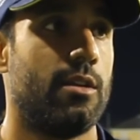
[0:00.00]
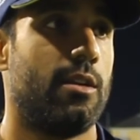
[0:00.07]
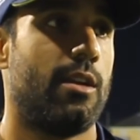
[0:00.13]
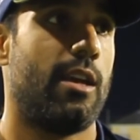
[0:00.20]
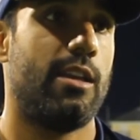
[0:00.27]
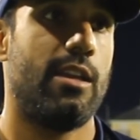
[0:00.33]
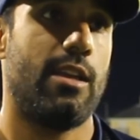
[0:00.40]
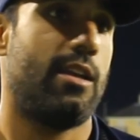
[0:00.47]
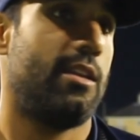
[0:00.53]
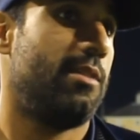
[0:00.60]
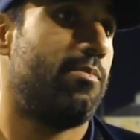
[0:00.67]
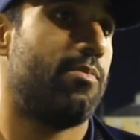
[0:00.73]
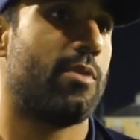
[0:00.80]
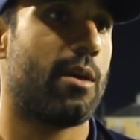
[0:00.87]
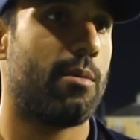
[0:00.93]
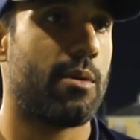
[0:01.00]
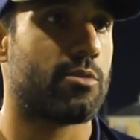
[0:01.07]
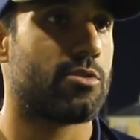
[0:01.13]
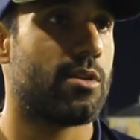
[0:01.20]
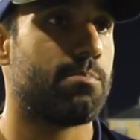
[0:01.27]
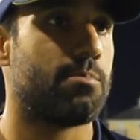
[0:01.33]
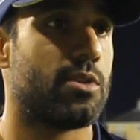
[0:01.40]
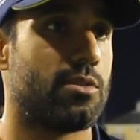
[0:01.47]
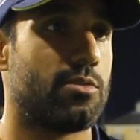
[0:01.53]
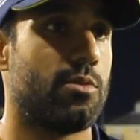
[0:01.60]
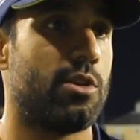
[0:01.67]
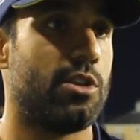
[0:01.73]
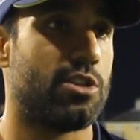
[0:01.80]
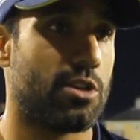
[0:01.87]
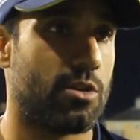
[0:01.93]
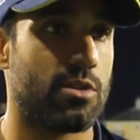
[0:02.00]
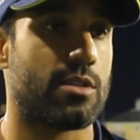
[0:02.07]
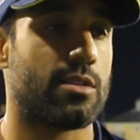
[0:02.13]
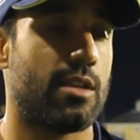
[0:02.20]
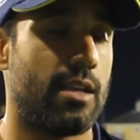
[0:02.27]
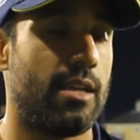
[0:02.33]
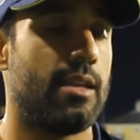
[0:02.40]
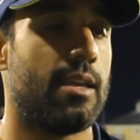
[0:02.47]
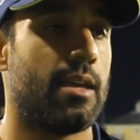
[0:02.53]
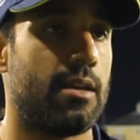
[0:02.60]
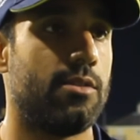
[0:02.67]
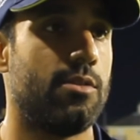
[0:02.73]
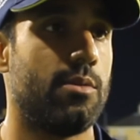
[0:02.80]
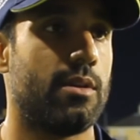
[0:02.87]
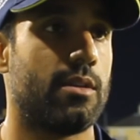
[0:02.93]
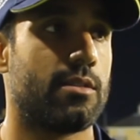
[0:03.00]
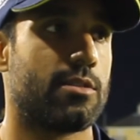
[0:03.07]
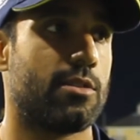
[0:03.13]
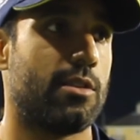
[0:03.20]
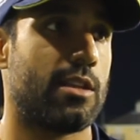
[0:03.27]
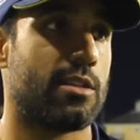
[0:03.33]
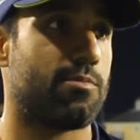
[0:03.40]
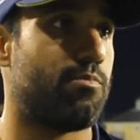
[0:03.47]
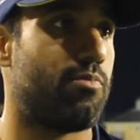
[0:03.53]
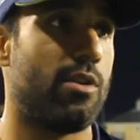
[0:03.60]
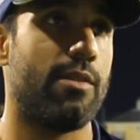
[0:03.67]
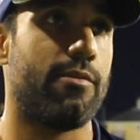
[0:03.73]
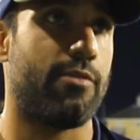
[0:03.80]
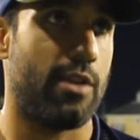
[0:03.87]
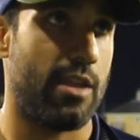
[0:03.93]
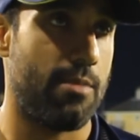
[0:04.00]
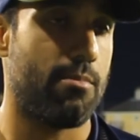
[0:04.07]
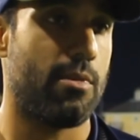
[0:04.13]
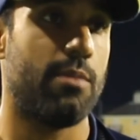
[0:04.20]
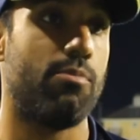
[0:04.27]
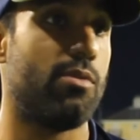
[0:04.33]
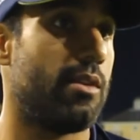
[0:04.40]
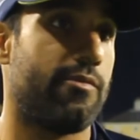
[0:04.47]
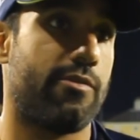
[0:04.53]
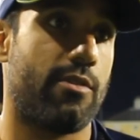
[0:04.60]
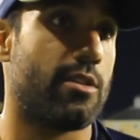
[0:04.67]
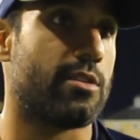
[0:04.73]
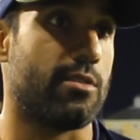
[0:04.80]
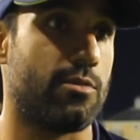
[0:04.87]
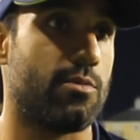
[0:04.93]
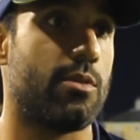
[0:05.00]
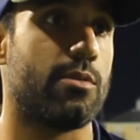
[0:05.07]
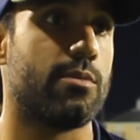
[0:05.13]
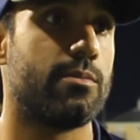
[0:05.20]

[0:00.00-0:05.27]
and he come up trumps as well. He showed us that he can do it. So that's brilliant for him and brilliant for us as well.